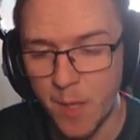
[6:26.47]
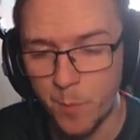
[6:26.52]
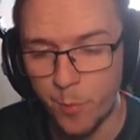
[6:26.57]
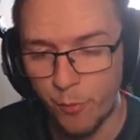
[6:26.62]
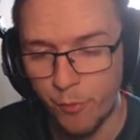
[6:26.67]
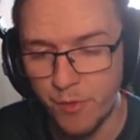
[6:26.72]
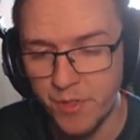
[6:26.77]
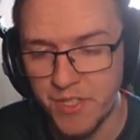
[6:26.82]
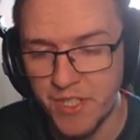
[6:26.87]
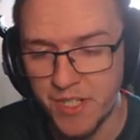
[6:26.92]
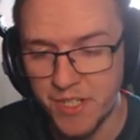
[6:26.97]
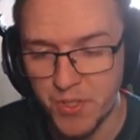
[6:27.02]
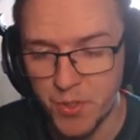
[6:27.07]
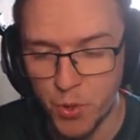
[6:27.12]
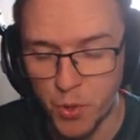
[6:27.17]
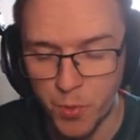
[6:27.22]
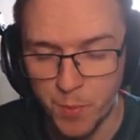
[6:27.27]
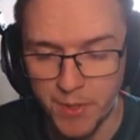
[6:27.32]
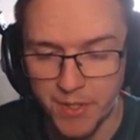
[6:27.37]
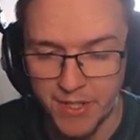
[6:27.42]
Borussia
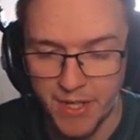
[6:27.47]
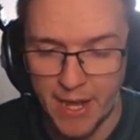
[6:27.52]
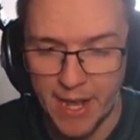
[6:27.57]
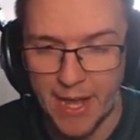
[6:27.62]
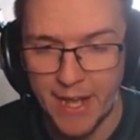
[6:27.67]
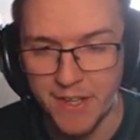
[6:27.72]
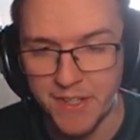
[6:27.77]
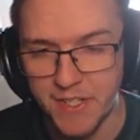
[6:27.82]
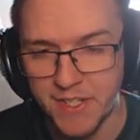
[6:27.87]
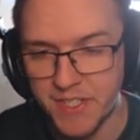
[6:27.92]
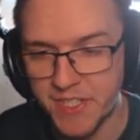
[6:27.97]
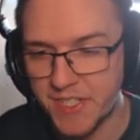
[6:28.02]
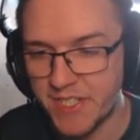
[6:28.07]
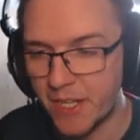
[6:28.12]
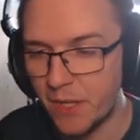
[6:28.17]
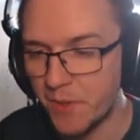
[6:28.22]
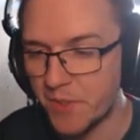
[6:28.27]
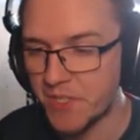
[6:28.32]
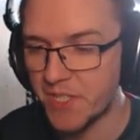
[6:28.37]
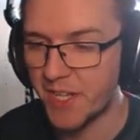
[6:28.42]
Dortmund and
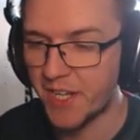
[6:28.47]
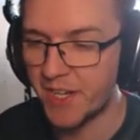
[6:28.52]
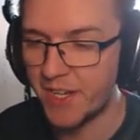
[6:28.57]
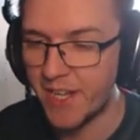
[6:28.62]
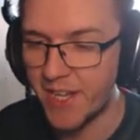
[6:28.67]
Celtic.